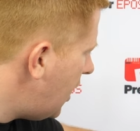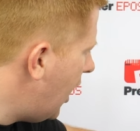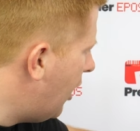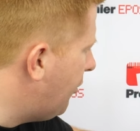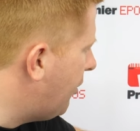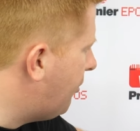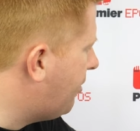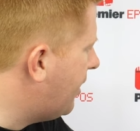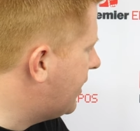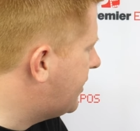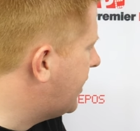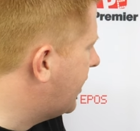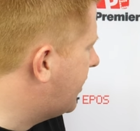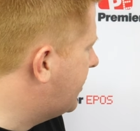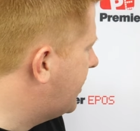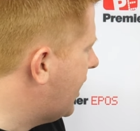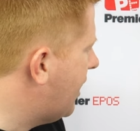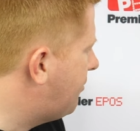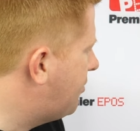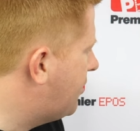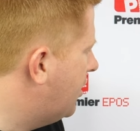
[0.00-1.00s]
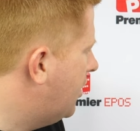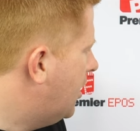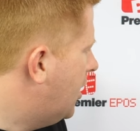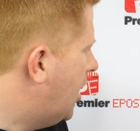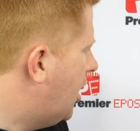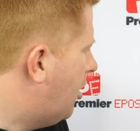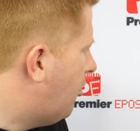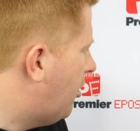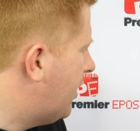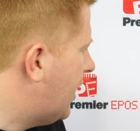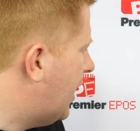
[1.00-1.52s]
and we press accept.
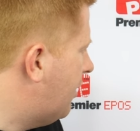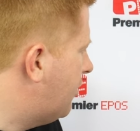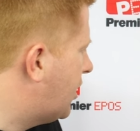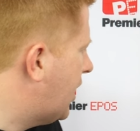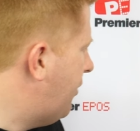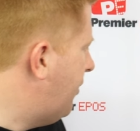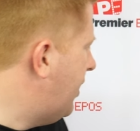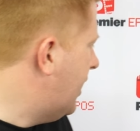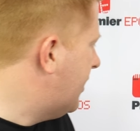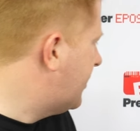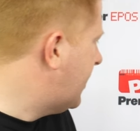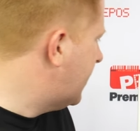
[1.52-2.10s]
What that'll do is